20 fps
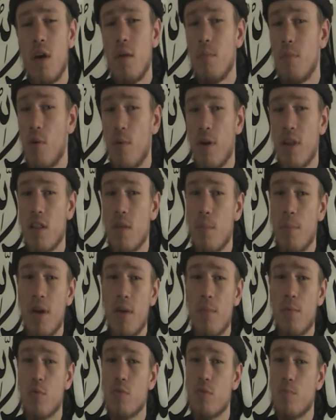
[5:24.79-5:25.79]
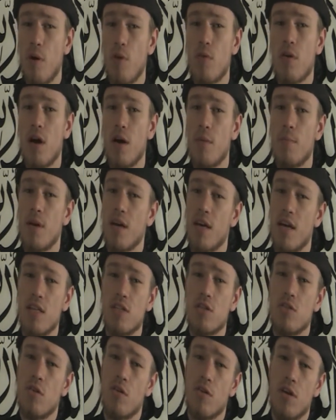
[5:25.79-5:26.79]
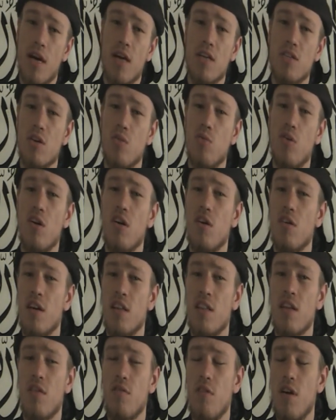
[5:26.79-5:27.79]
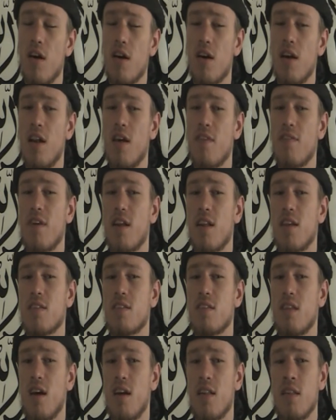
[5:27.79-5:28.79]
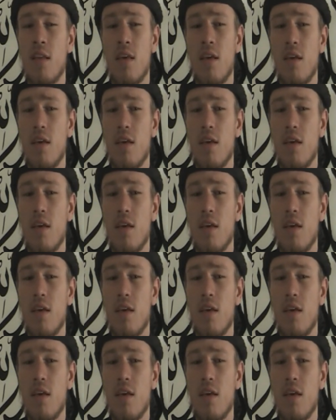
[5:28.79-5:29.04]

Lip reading: but when the people spoke up against not going to war in Iraq and Afghanistan,